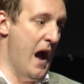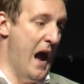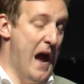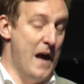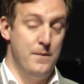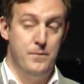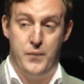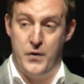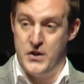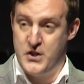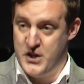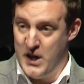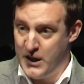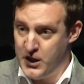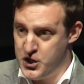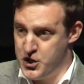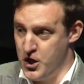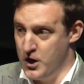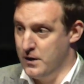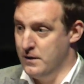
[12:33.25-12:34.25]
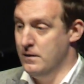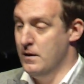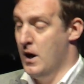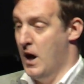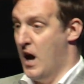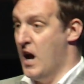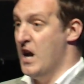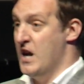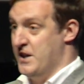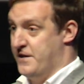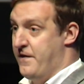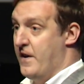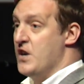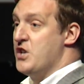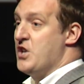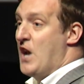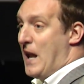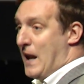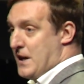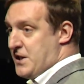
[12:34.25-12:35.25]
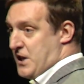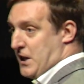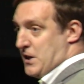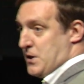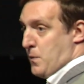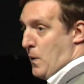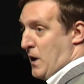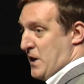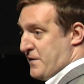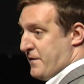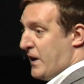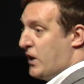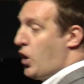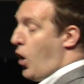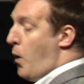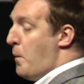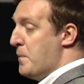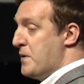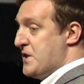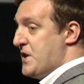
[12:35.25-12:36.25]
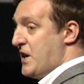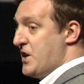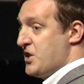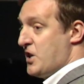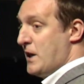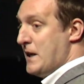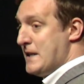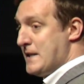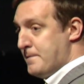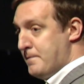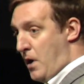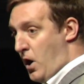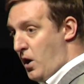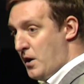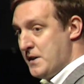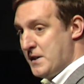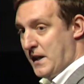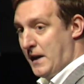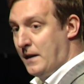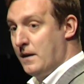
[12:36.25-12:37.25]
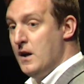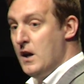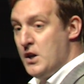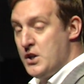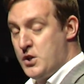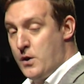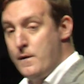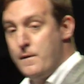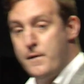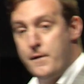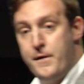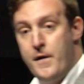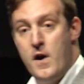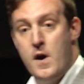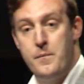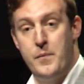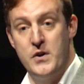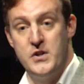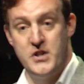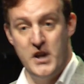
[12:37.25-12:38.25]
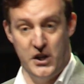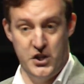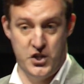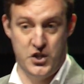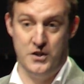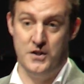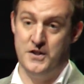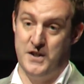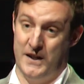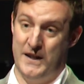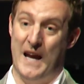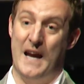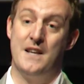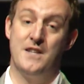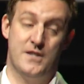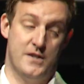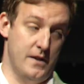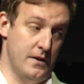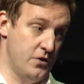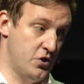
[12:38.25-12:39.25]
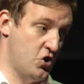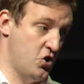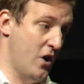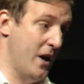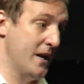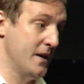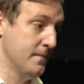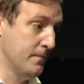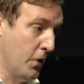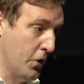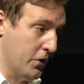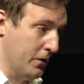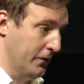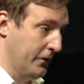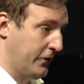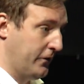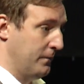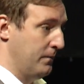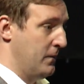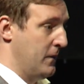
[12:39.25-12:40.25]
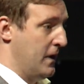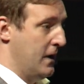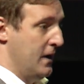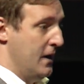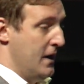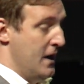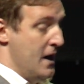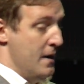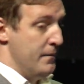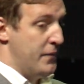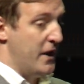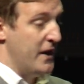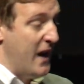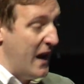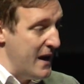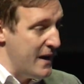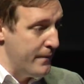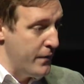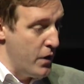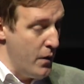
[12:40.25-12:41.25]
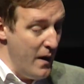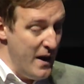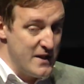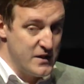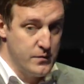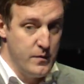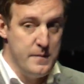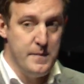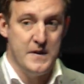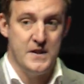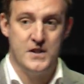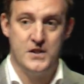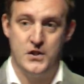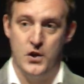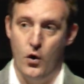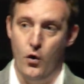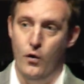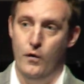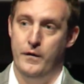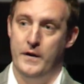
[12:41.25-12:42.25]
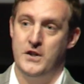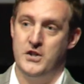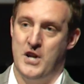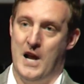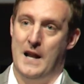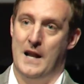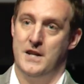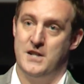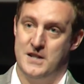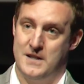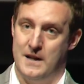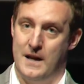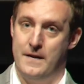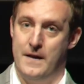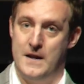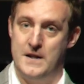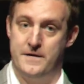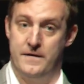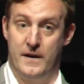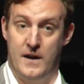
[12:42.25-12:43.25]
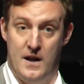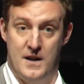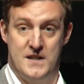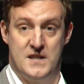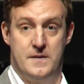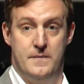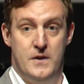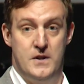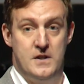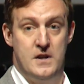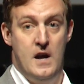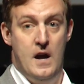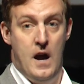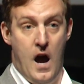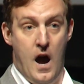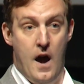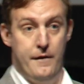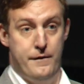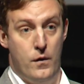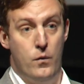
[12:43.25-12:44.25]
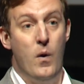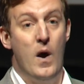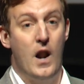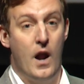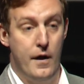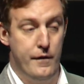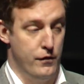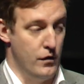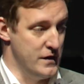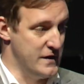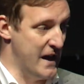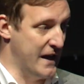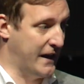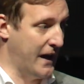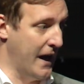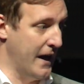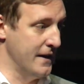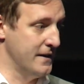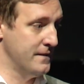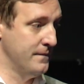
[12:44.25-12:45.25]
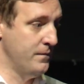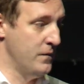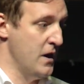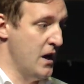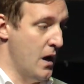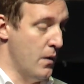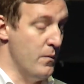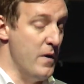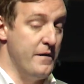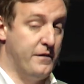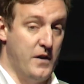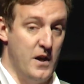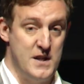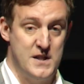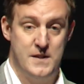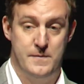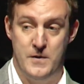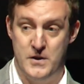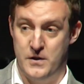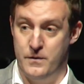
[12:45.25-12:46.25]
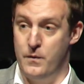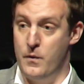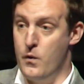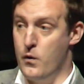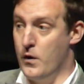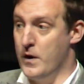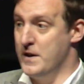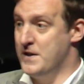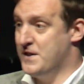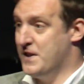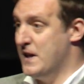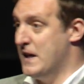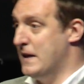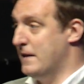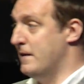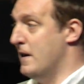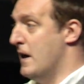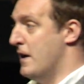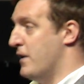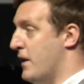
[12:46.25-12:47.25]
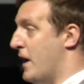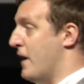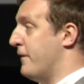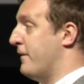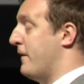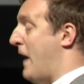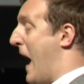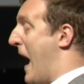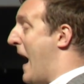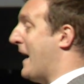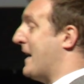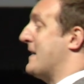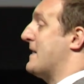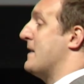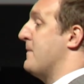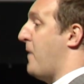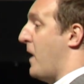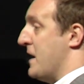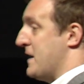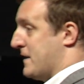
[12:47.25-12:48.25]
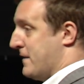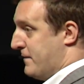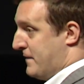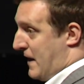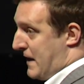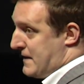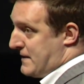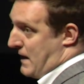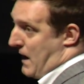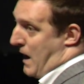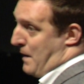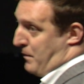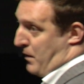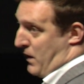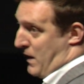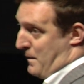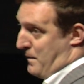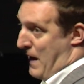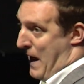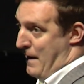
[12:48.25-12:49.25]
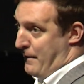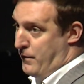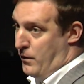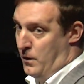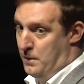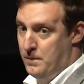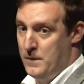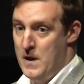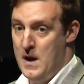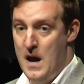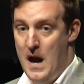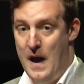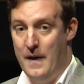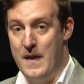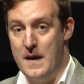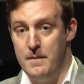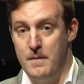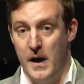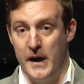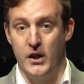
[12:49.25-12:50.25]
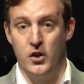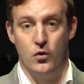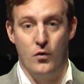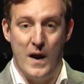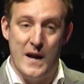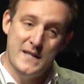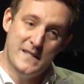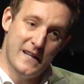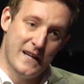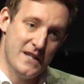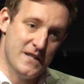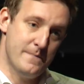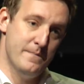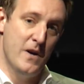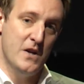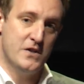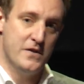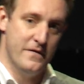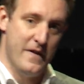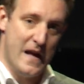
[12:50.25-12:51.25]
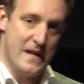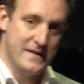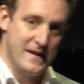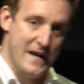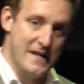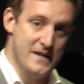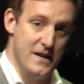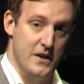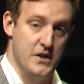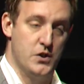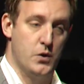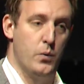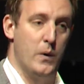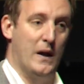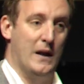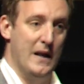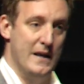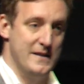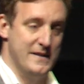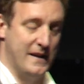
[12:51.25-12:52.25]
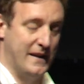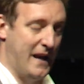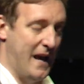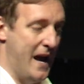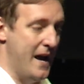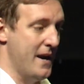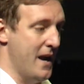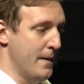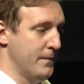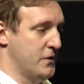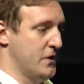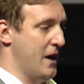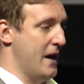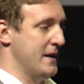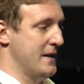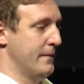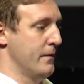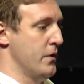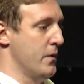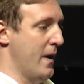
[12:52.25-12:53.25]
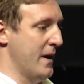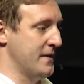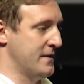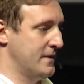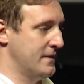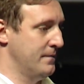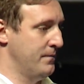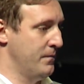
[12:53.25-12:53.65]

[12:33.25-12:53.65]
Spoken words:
And prediction is very challenging as well. It's very computationally demanding to infer predictions against those trained models. But at AWS, we've been solving challenges like this for customers for well over a decade. And we have customers that we've already seen that have exabytes of data up on the platform. And they're migrating as much of that data as quickly as they can up to AWS.